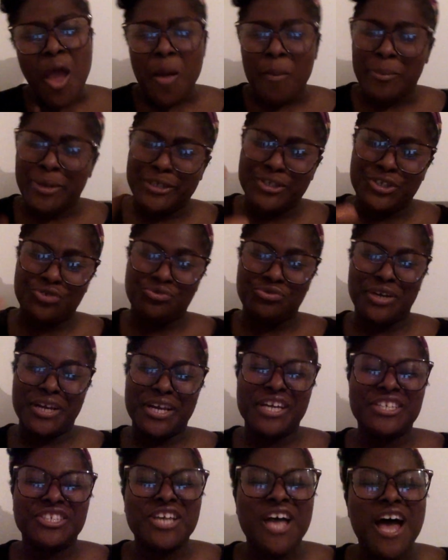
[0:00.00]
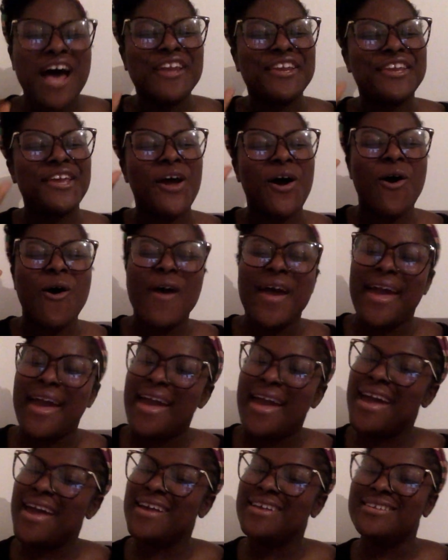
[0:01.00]
But you reach out your
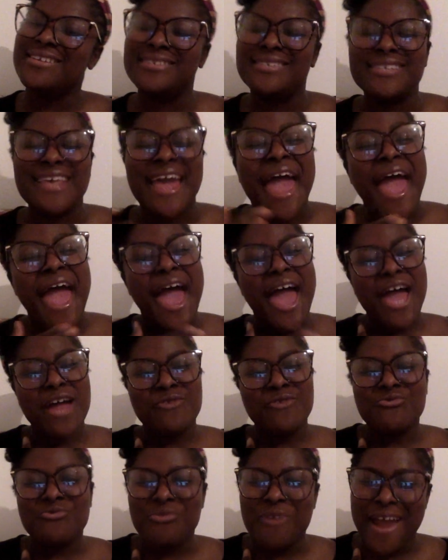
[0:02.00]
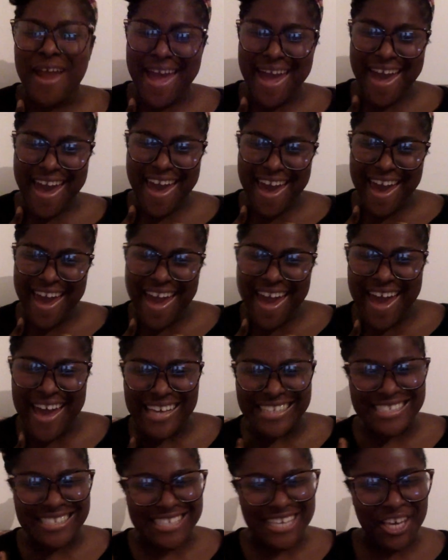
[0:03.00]
hand and
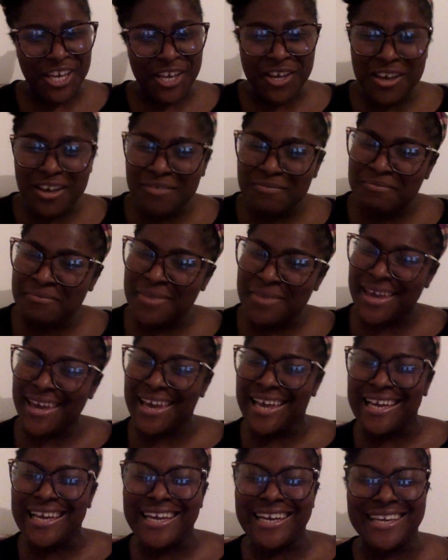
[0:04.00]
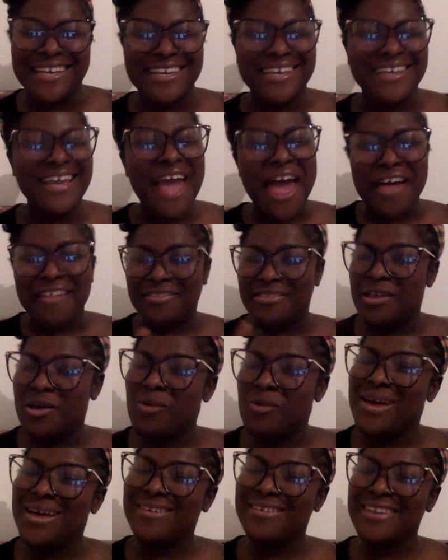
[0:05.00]
rescue me. No
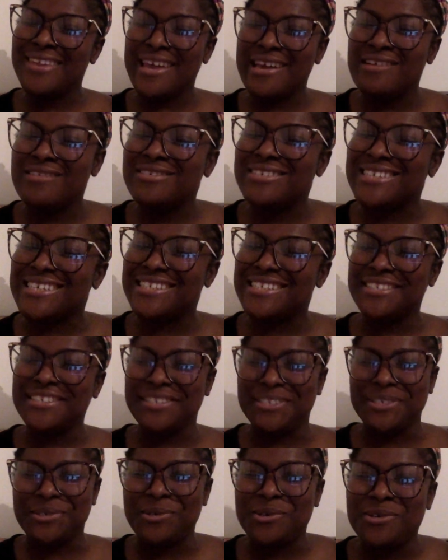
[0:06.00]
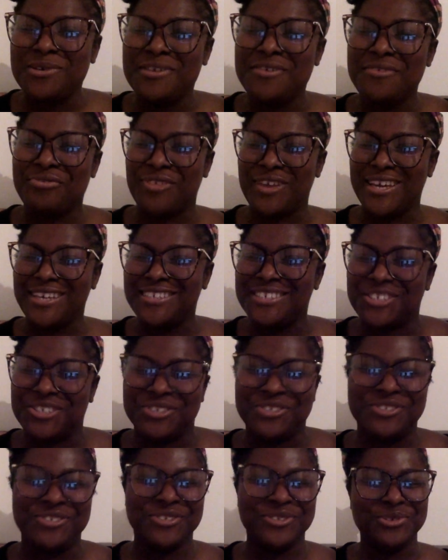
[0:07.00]
one else can do the things
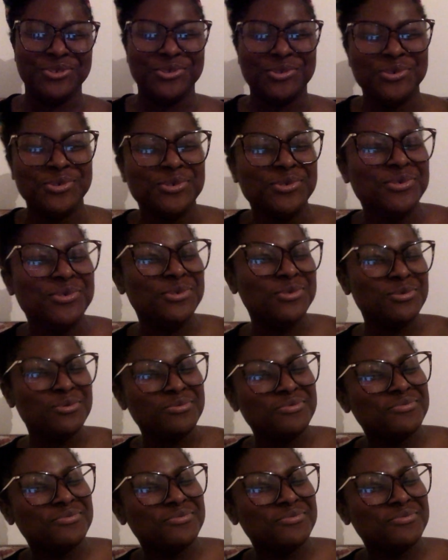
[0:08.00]
you do.